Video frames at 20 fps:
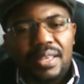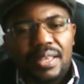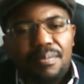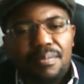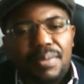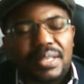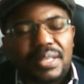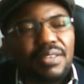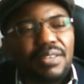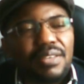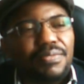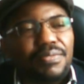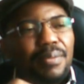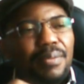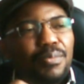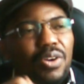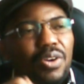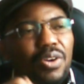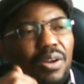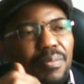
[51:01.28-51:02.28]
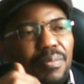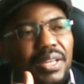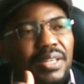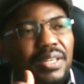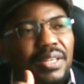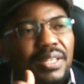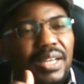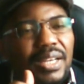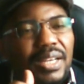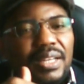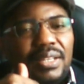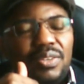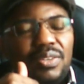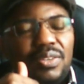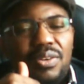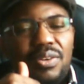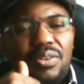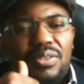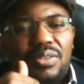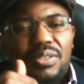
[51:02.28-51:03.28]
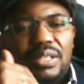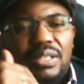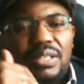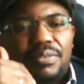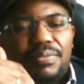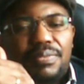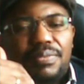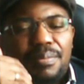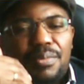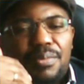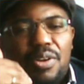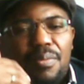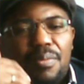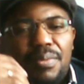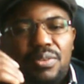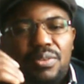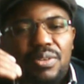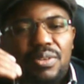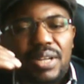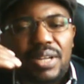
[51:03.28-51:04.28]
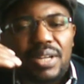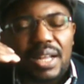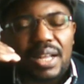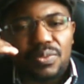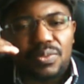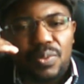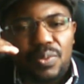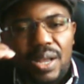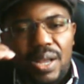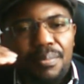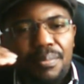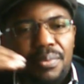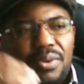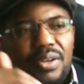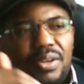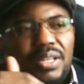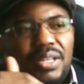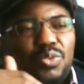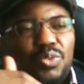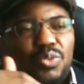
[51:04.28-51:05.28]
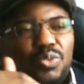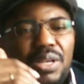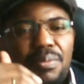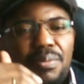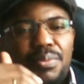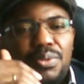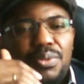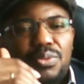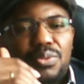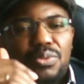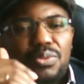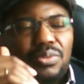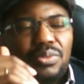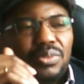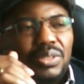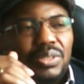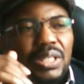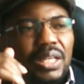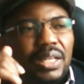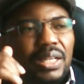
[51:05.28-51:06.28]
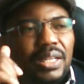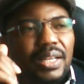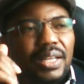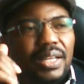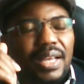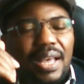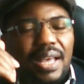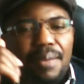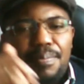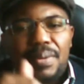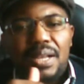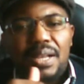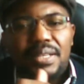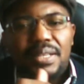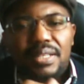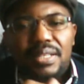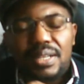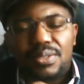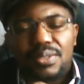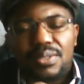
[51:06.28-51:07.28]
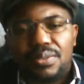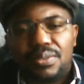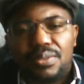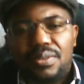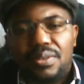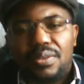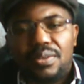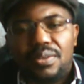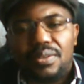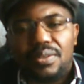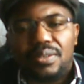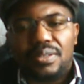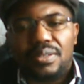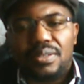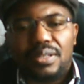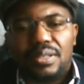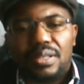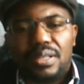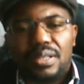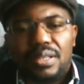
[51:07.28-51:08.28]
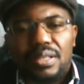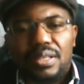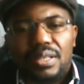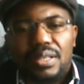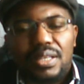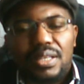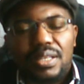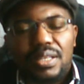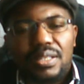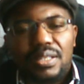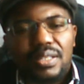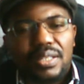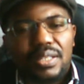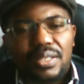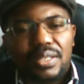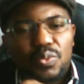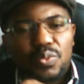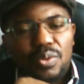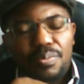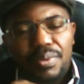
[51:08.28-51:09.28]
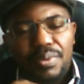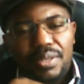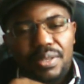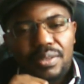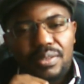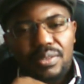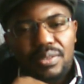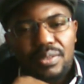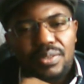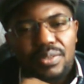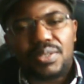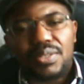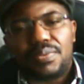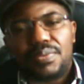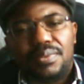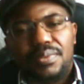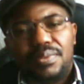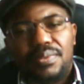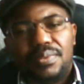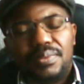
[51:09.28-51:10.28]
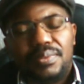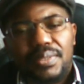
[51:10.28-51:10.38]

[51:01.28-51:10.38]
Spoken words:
But if I'm coming and know if I'm coming, look at where I'm going to be able to help Nigeria to grow, it will be useful.